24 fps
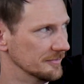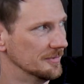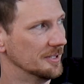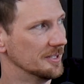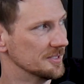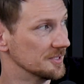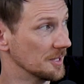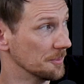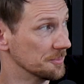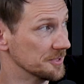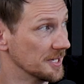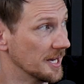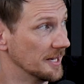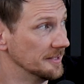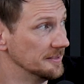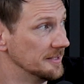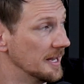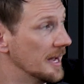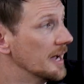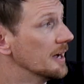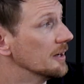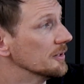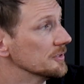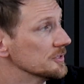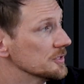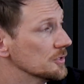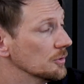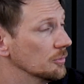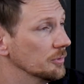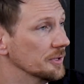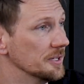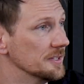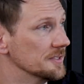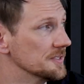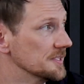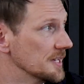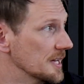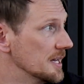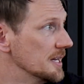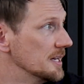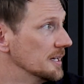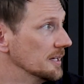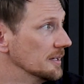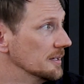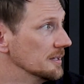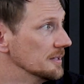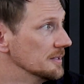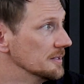it's upside down. So what he's
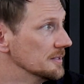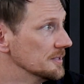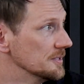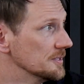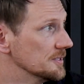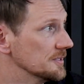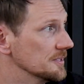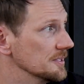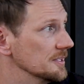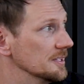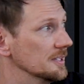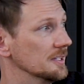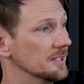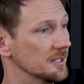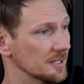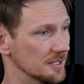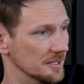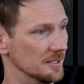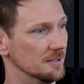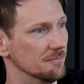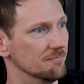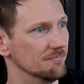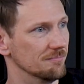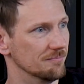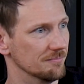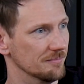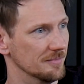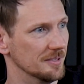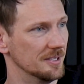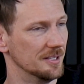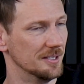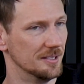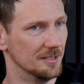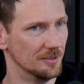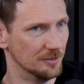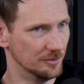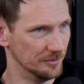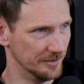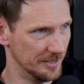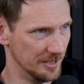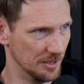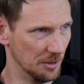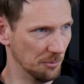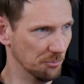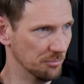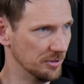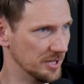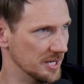saying is
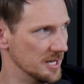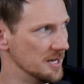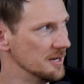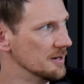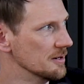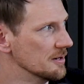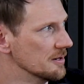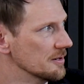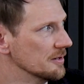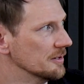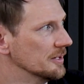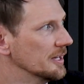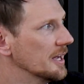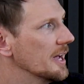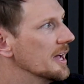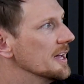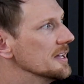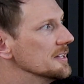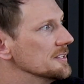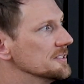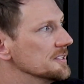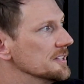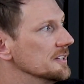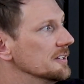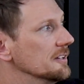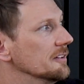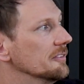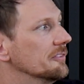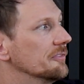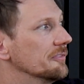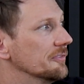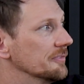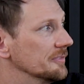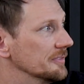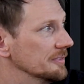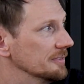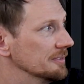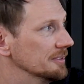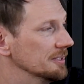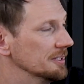it appeared as if